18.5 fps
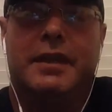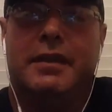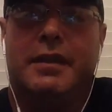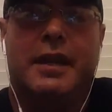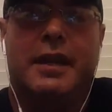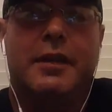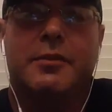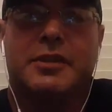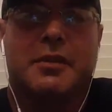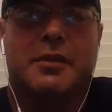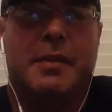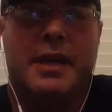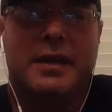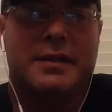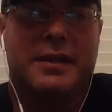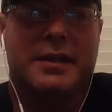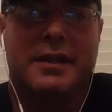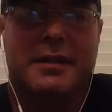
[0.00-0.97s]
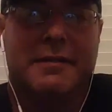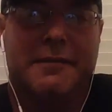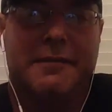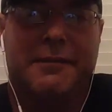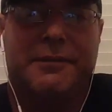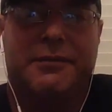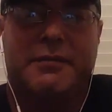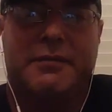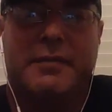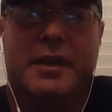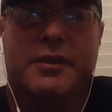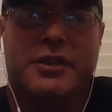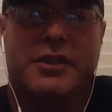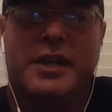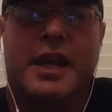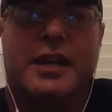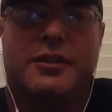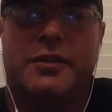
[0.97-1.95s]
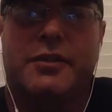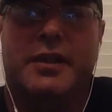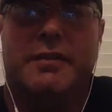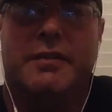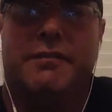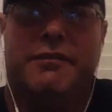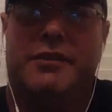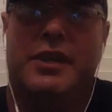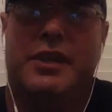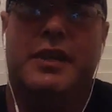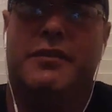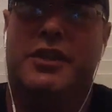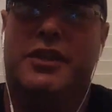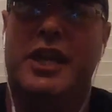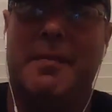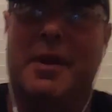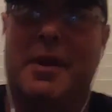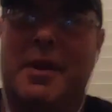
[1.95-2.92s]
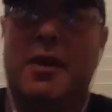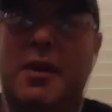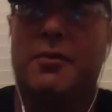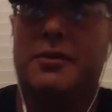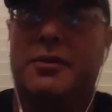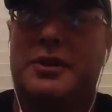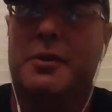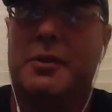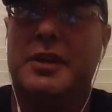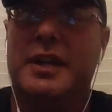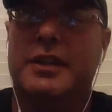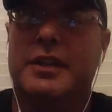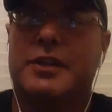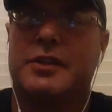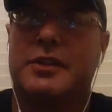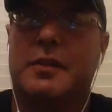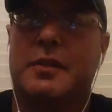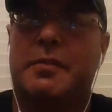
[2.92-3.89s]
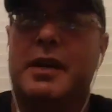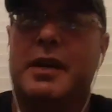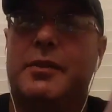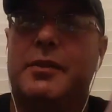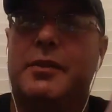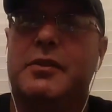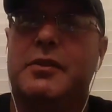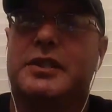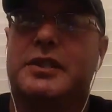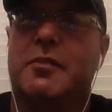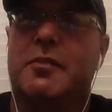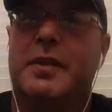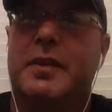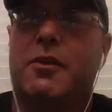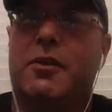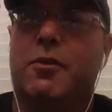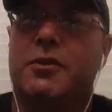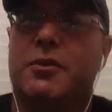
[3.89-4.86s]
he was amazing. You know, she hit me up one day. She was like, baby, you can sell my corn